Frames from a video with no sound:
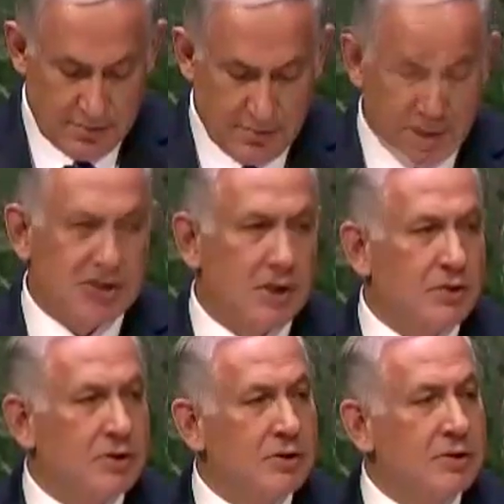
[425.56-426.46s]
But so
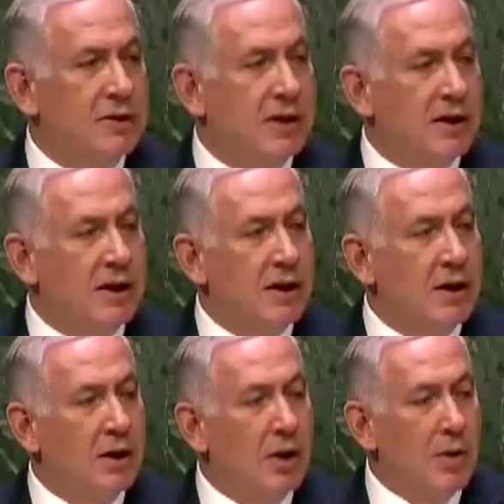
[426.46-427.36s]
too did the
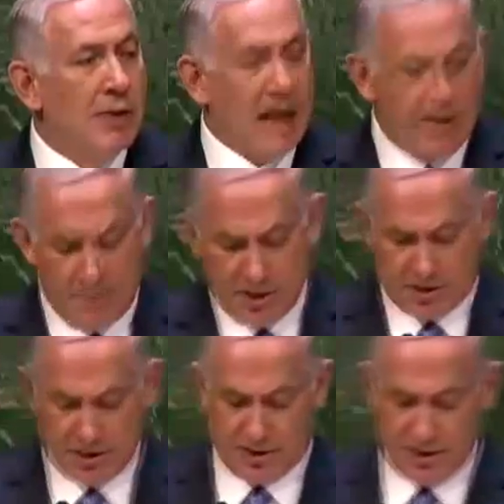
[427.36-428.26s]
global
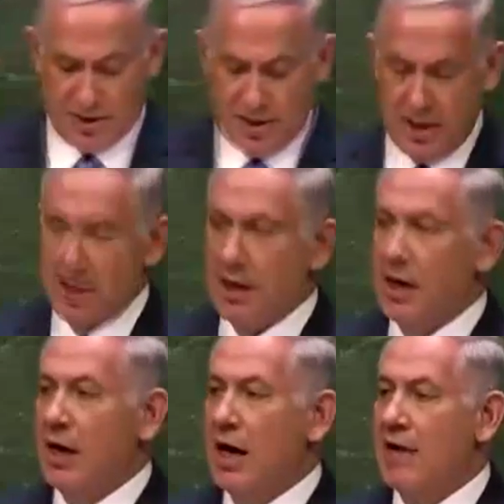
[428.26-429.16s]
ambitions
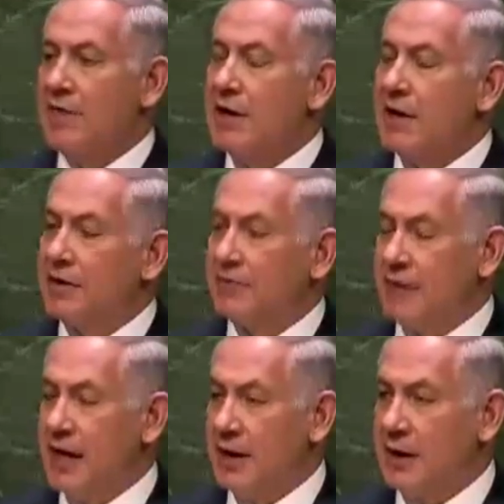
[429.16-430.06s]
of another
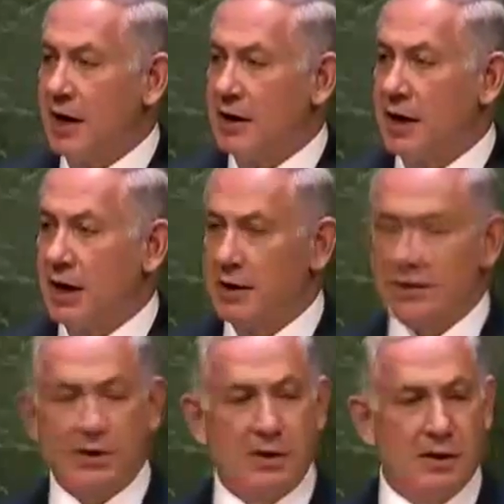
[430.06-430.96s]
fanatic
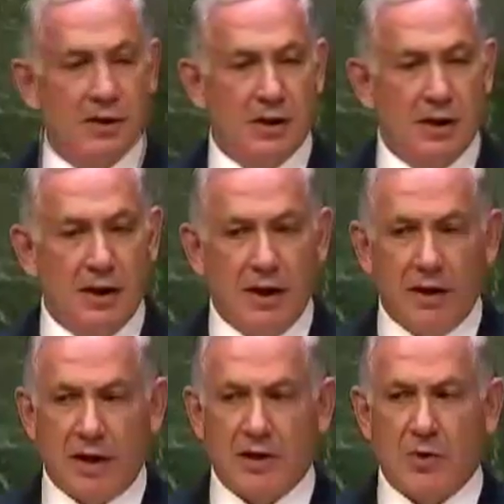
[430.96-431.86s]
ideology
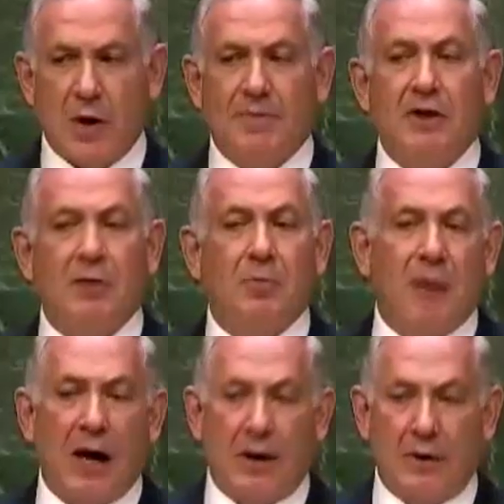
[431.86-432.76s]
that swept into
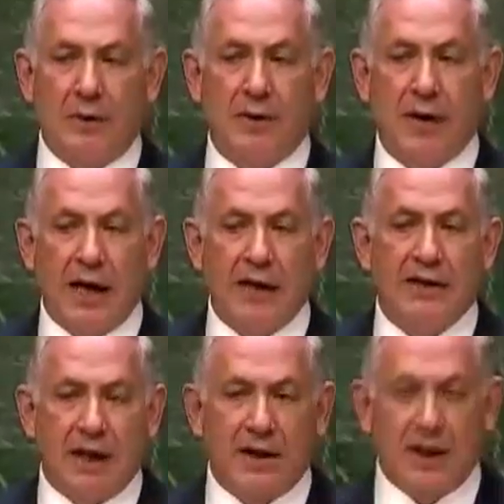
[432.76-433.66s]
power
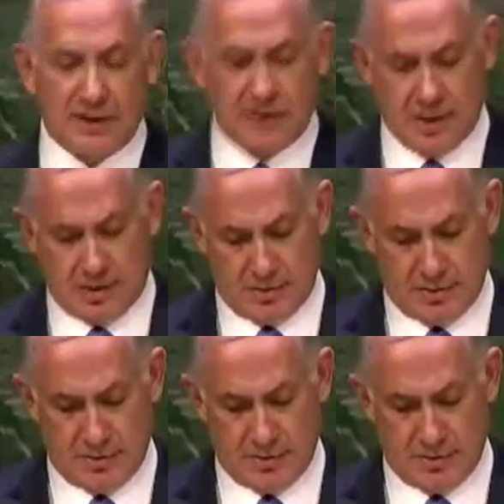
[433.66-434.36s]
8 decades ago.